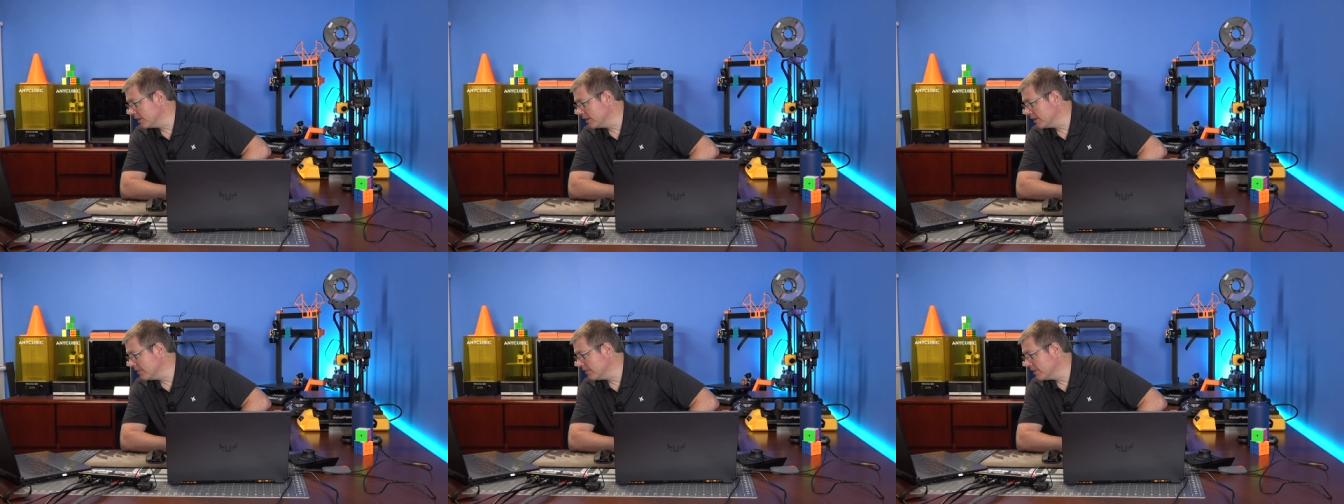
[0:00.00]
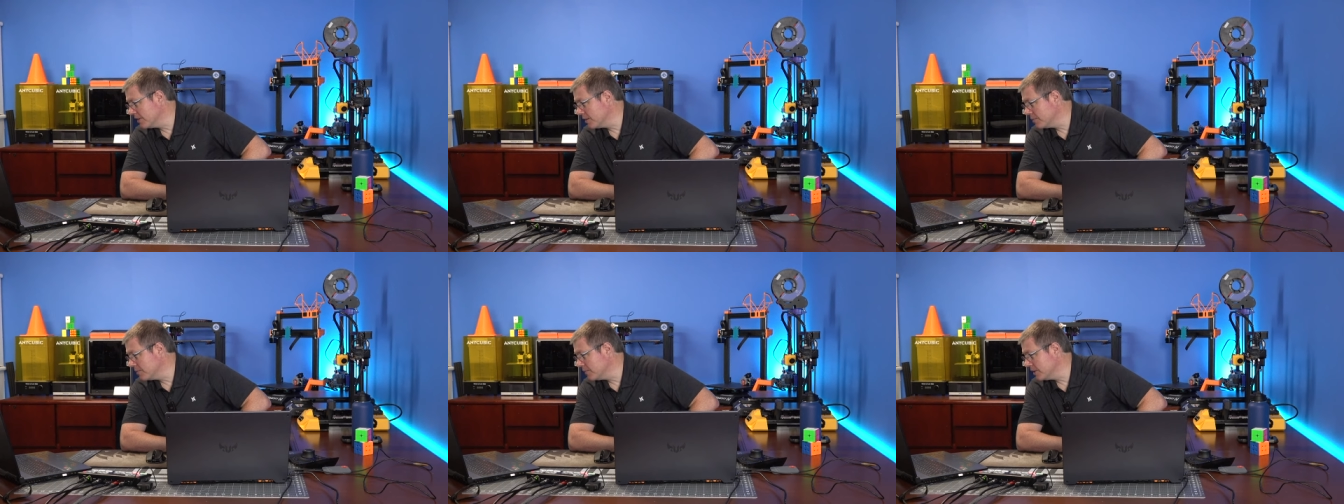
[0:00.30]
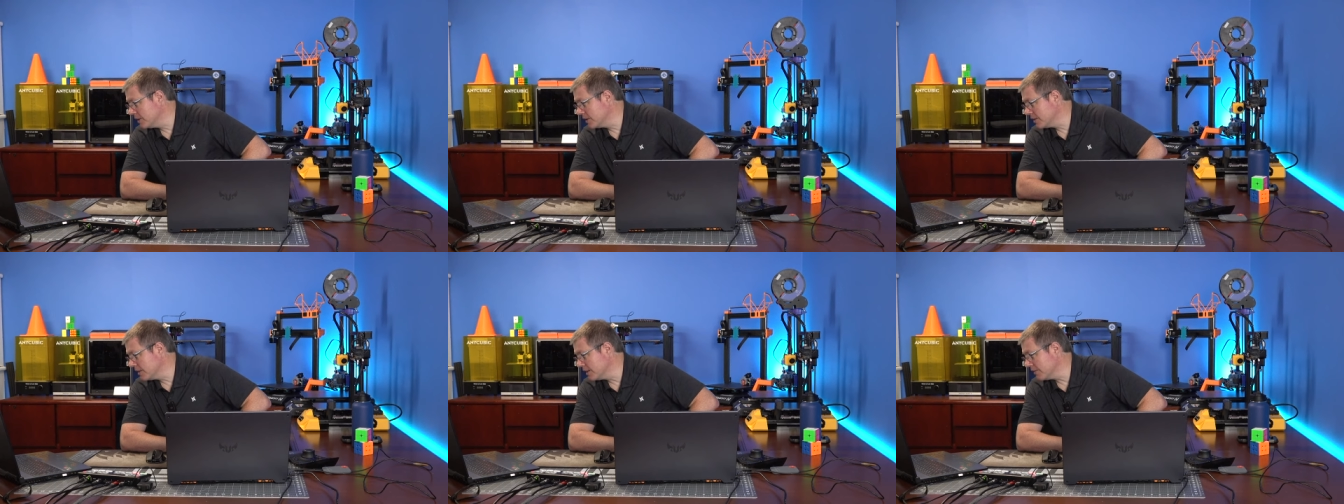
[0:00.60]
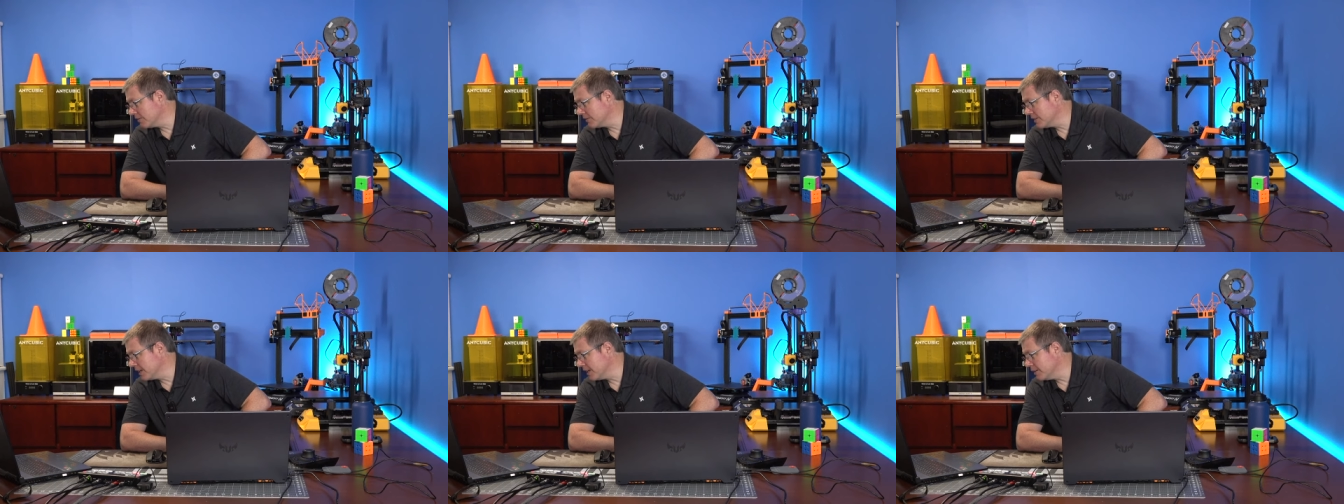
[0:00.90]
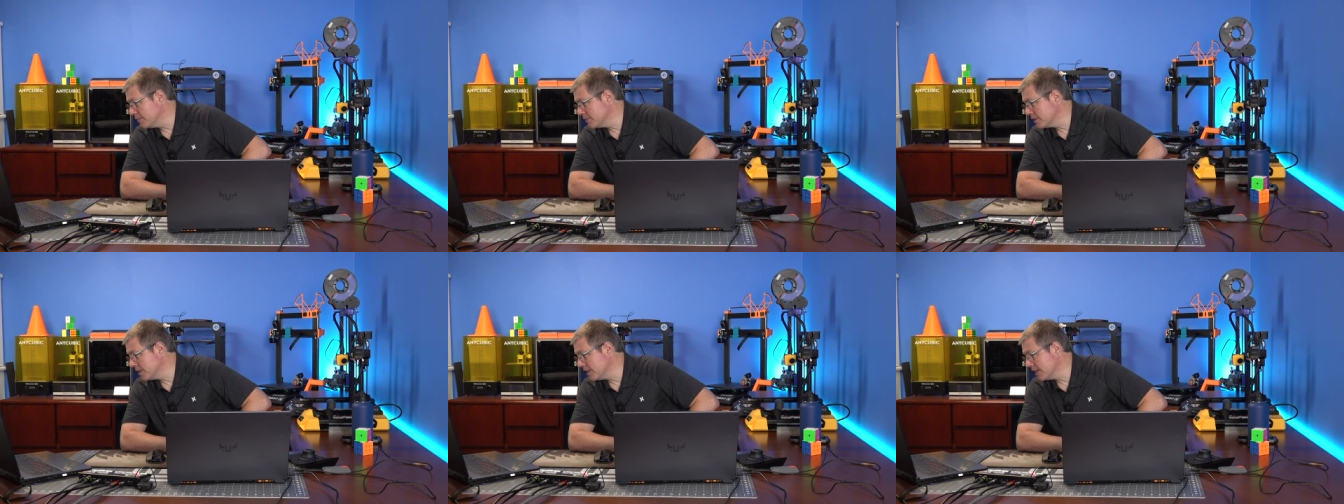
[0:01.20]
give him a tough
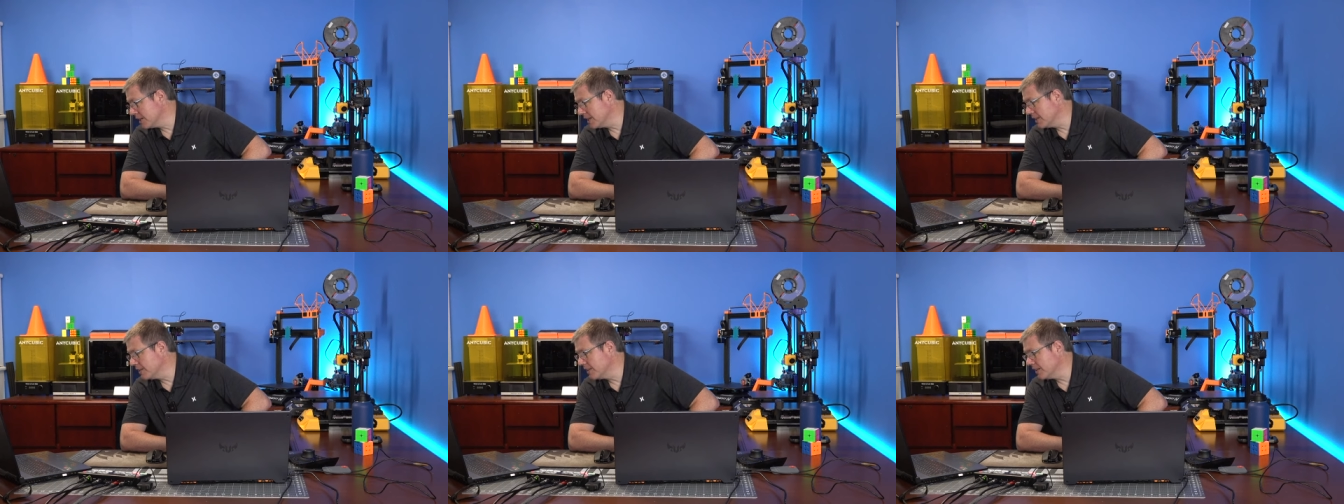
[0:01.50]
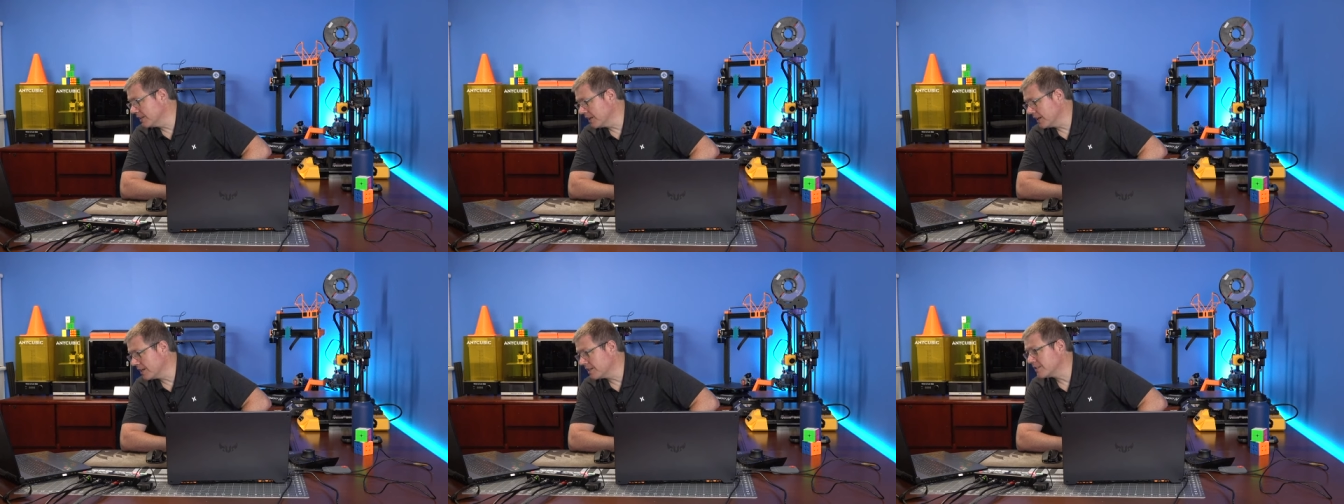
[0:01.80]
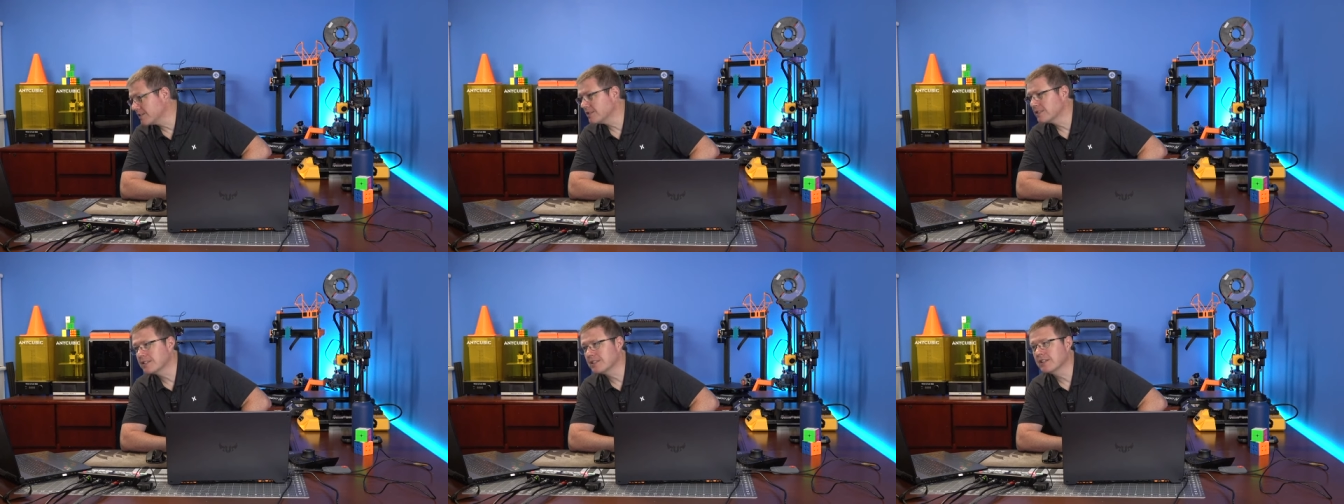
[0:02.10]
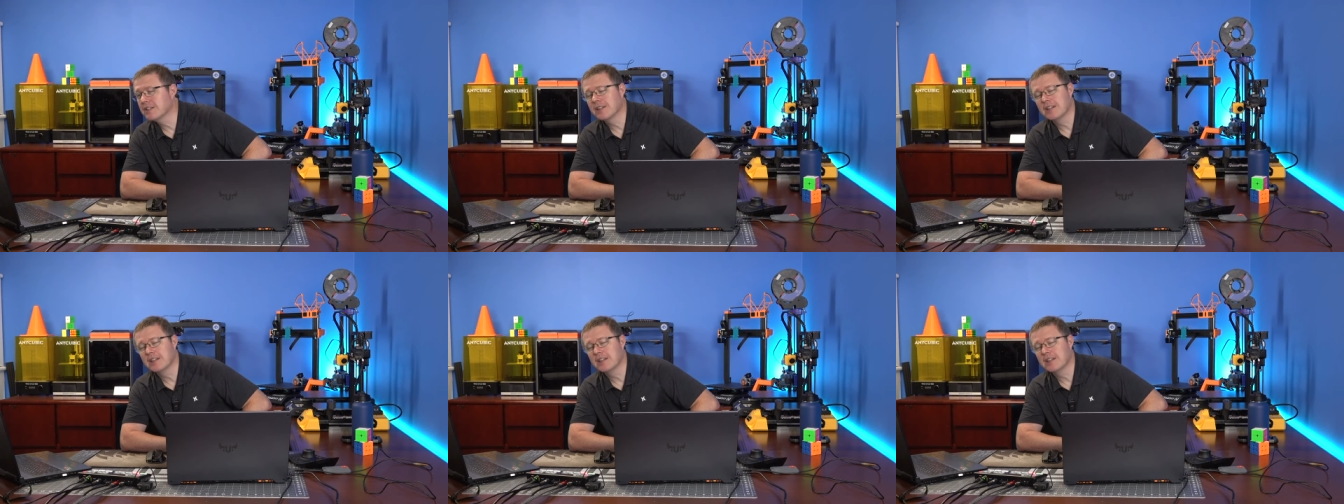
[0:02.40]
time tonight. Yes.